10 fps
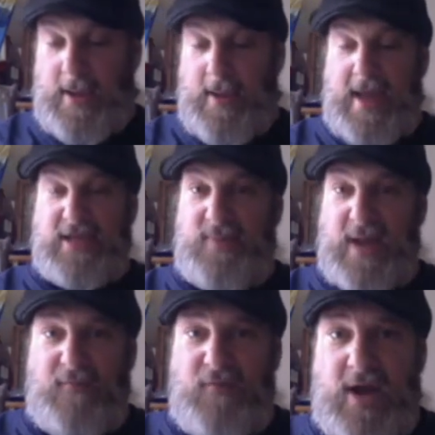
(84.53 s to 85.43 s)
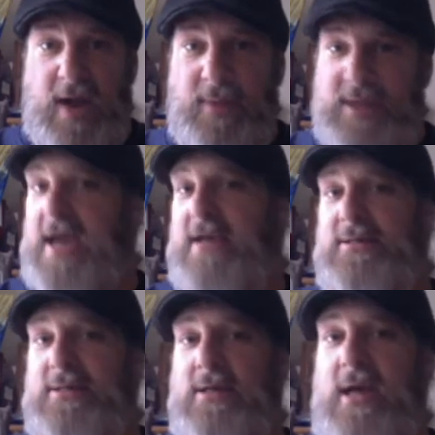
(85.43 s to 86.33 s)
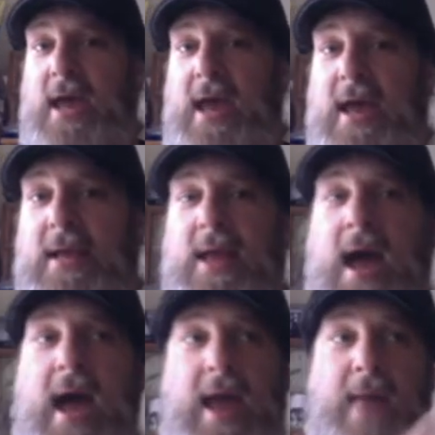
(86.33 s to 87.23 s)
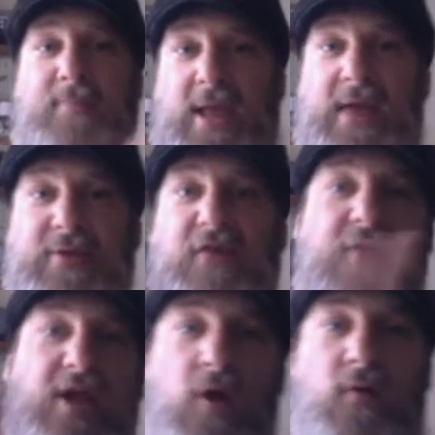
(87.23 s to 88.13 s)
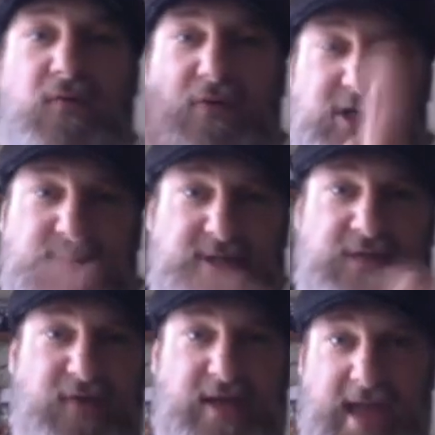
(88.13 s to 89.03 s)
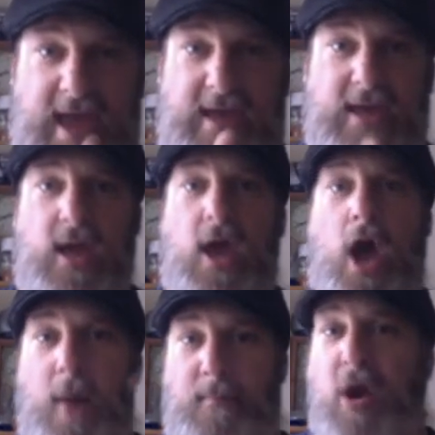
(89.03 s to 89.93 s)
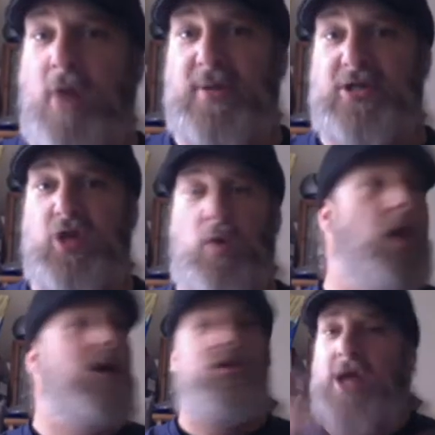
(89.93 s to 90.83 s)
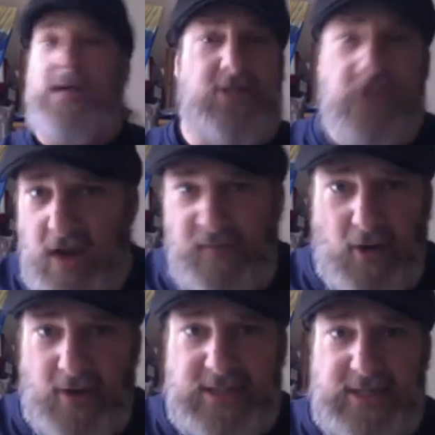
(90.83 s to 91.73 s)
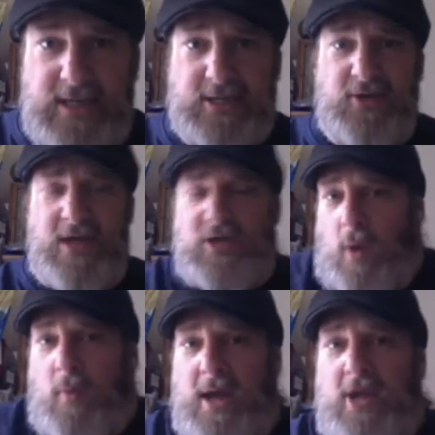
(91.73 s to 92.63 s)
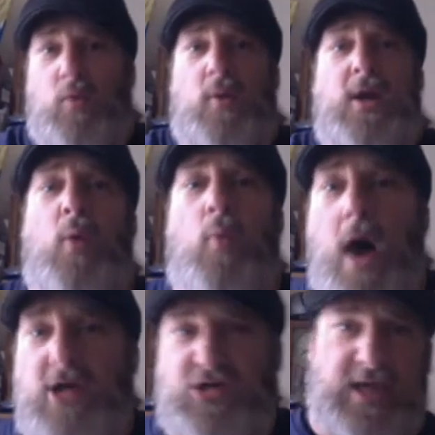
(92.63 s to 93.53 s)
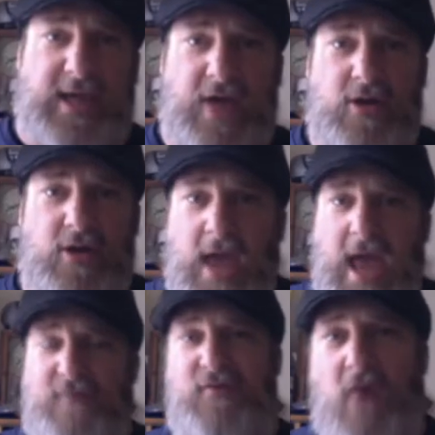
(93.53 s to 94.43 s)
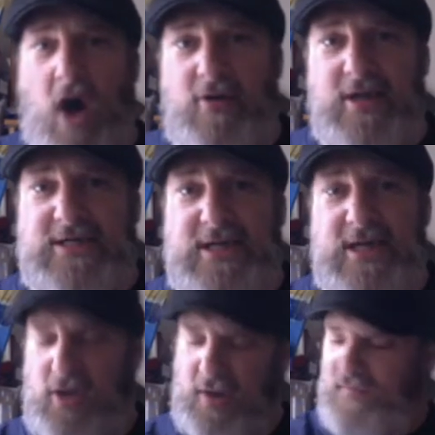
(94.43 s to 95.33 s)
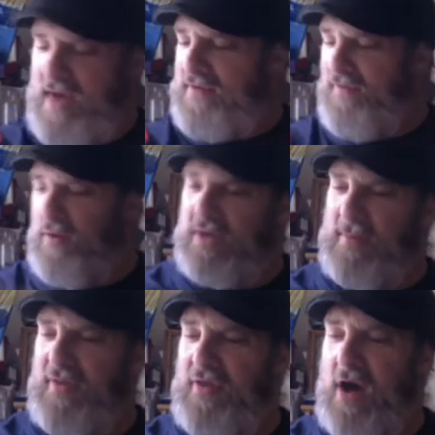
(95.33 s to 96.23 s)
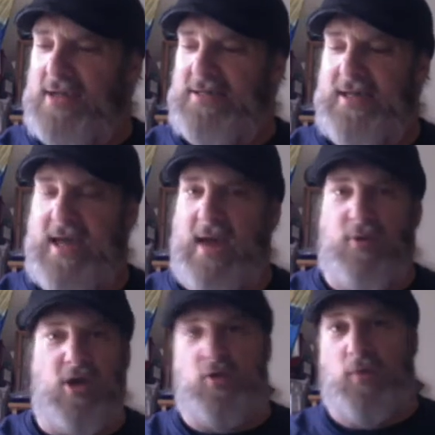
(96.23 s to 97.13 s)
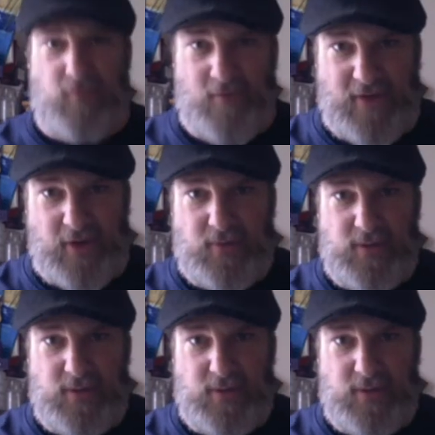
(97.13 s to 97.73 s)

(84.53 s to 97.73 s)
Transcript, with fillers: it's been out for a couple days. And I planned this video for this specific day on purpose. So chances are you've already seen it. So that's what we're going to do. We're going to watch it together. If you've already seen it, you can fast forward to my thoughts at the end. We're not doing a review.